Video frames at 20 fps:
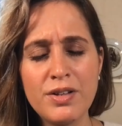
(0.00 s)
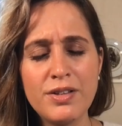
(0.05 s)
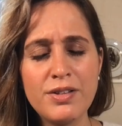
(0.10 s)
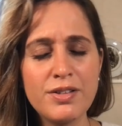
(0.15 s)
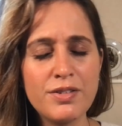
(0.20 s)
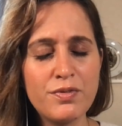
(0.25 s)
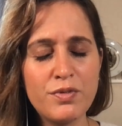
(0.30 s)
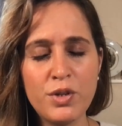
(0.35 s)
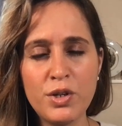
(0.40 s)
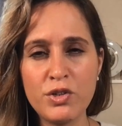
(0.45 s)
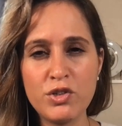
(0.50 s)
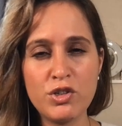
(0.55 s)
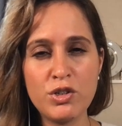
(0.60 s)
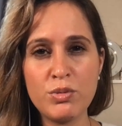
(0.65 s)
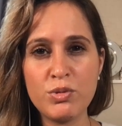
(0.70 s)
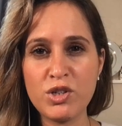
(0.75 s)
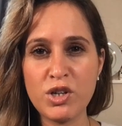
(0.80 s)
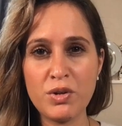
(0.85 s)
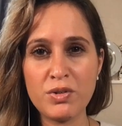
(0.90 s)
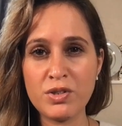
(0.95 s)
YouTube
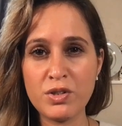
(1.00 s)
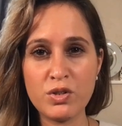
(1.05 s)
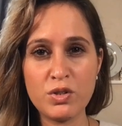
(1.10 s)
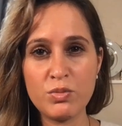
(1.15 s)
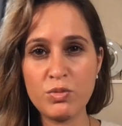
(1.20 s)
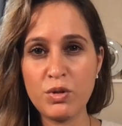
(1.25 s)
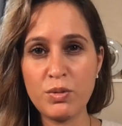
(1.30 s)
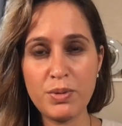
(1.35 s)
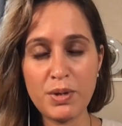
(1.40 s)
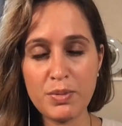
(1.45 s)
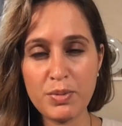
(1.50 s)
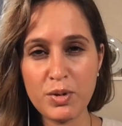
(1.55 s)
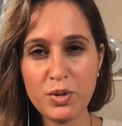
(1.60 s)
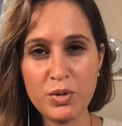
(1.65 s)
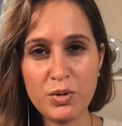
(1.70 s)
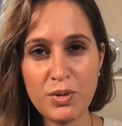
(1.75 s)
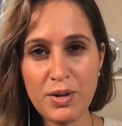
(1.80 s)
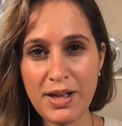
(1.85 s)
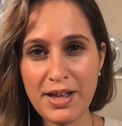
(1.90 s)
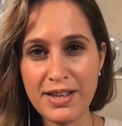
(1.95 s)
shows it to more people,
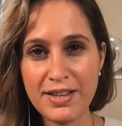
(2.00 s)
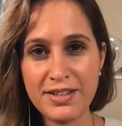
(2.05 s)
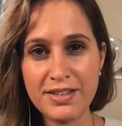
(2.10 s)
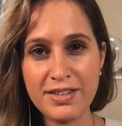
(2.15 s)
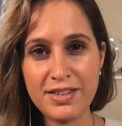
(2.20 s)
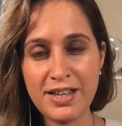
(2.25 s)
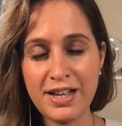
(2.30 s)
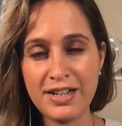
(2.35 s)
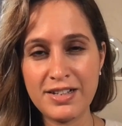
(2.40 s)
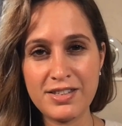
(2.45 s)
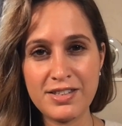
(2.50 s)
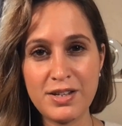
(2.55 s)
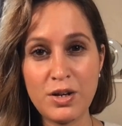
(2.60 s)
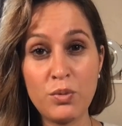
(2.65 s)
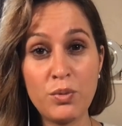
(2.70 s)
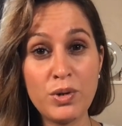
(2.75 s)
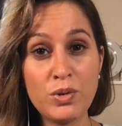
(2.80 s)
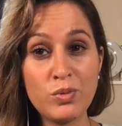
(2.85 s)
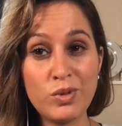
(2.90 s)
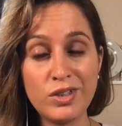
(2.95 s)
and that's a
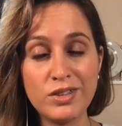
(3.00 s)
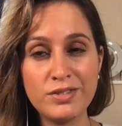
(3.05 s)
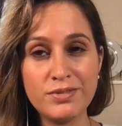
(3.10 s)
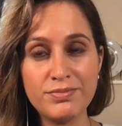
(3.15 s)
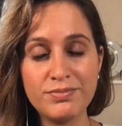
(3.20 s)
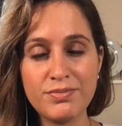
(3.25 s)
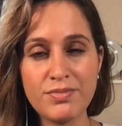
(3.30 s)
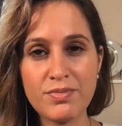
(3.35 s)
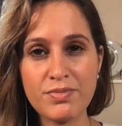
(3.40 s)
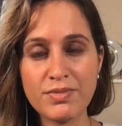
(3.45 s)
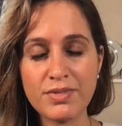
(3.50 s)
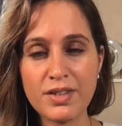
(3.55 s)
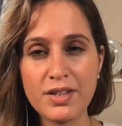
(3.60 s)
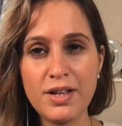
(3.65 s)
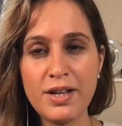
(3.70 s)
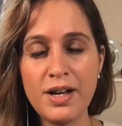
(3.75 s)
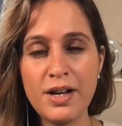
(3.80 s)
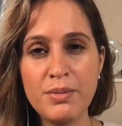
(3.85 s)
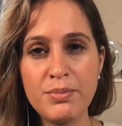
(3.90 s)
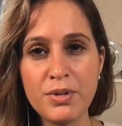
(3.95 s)
win-win
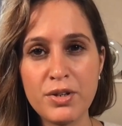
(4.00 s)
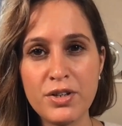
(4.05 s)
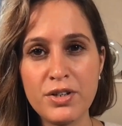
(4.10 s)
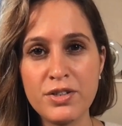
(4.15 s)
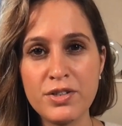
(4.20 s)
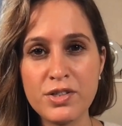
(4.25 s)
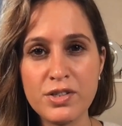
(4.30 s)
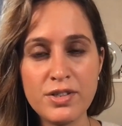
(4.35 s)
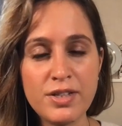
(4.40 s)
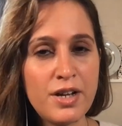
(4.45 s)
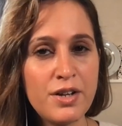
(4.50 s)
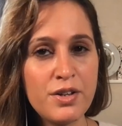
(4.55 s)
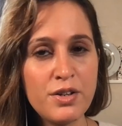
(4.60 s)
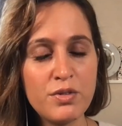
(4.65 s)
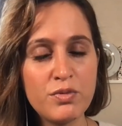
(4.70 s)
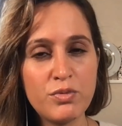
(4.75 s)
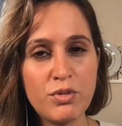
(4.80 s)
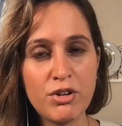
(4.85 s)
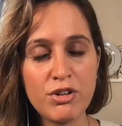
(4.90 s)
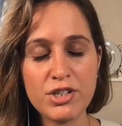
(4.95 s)
because now you've
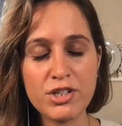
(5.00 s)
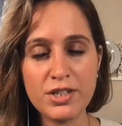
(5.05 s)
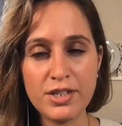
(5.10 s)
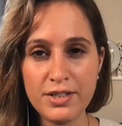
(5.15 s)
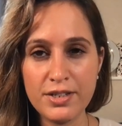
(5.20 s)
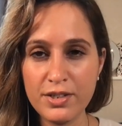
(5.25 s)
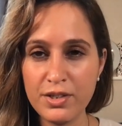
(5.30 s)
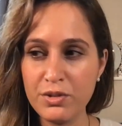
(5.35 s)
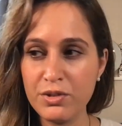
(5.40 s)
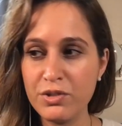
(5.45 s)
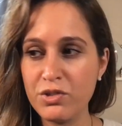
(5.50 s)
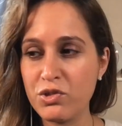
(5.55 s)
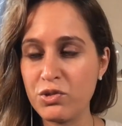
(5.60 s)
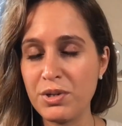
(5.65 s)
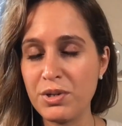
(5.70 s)
watched it, you enjoyed it,